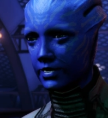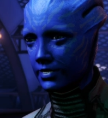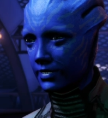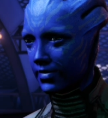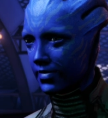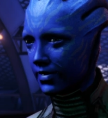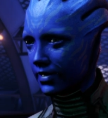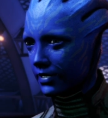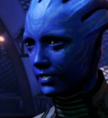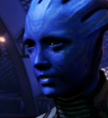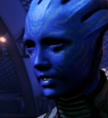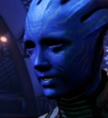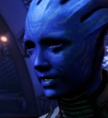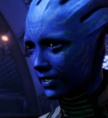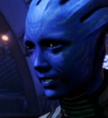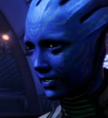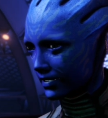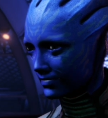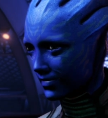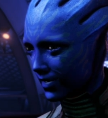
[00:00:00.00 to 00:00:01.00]
live
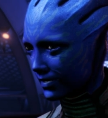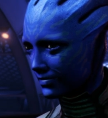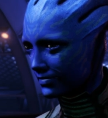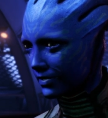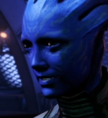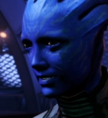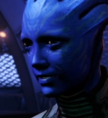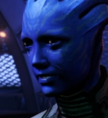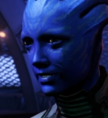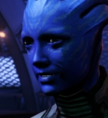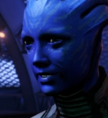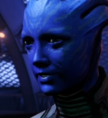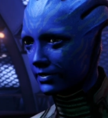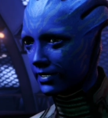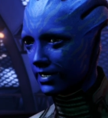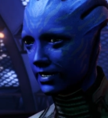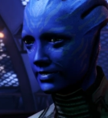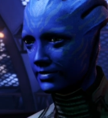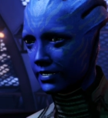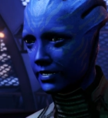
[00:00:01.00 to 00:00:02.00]
quite comfortably
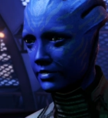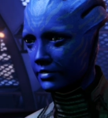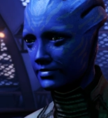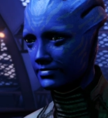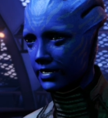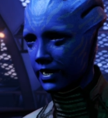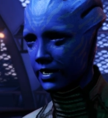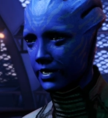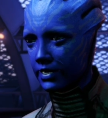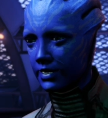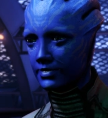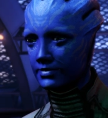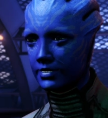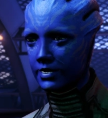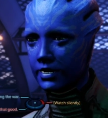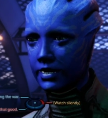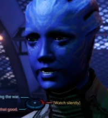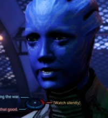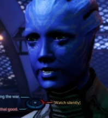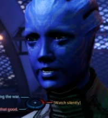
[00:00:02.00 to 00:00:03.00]
teaching Asari Maidens
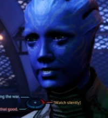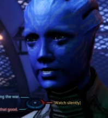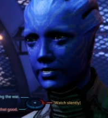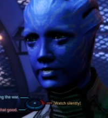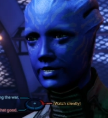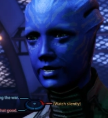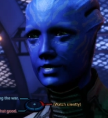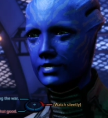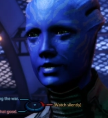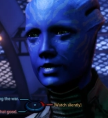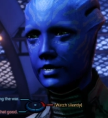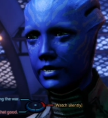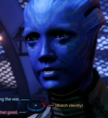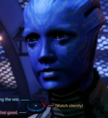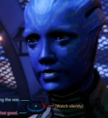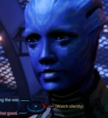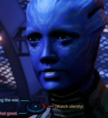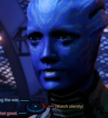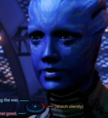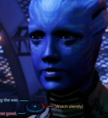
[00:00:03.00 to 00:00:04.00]
tactics and
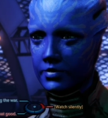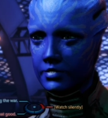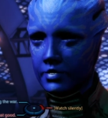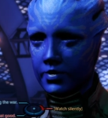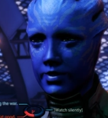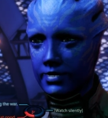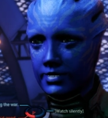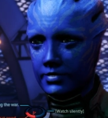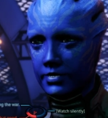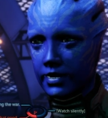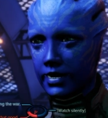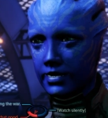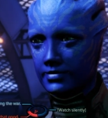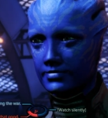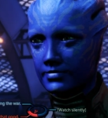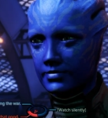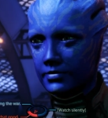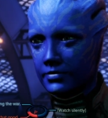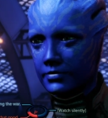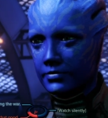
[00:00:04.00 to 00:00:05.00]
strategy through this
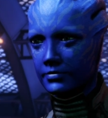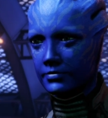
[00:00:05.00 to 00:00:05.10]
game.